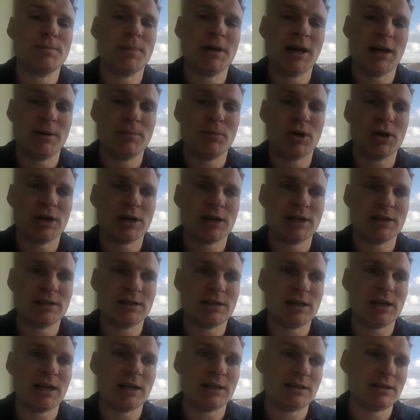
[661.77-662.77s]
bear market
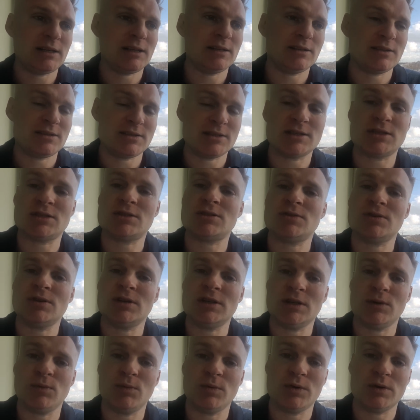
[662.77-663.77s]
then I think this is
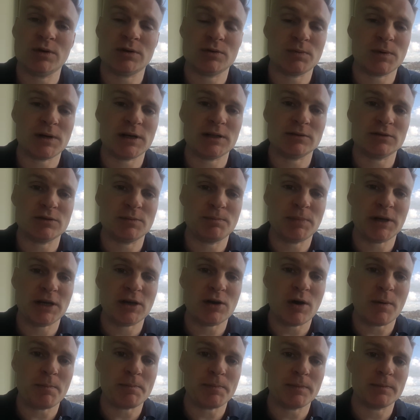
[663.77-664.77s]
certainly worthwhile to
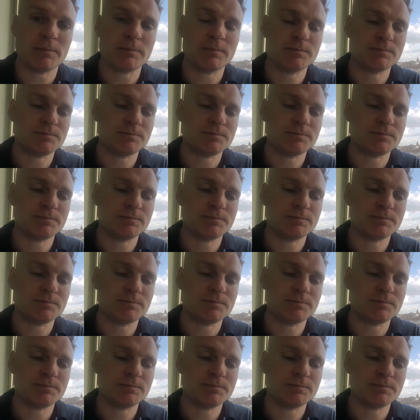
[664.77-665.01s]
pick up